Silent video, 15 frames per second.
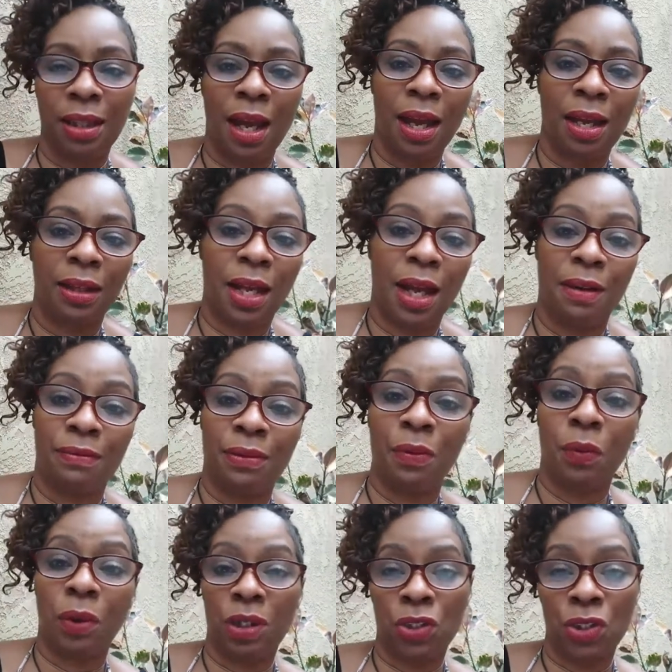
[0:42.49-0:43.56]
that
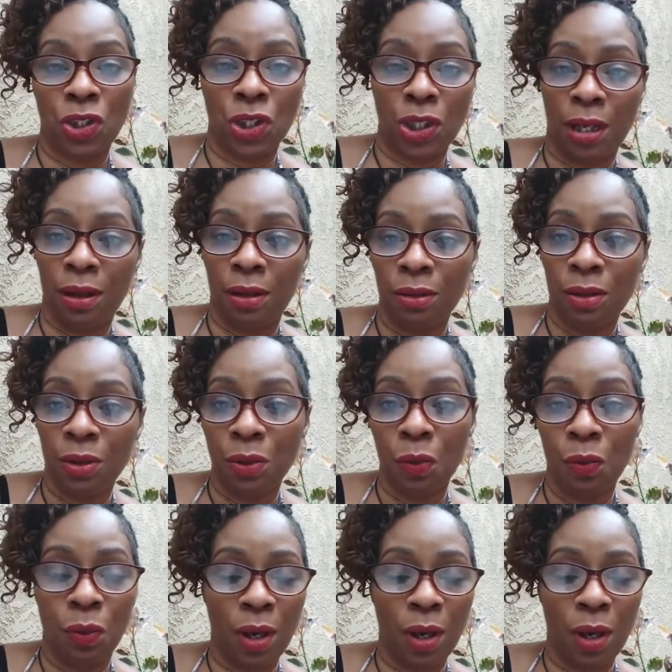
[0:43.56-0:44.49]
everyone shares,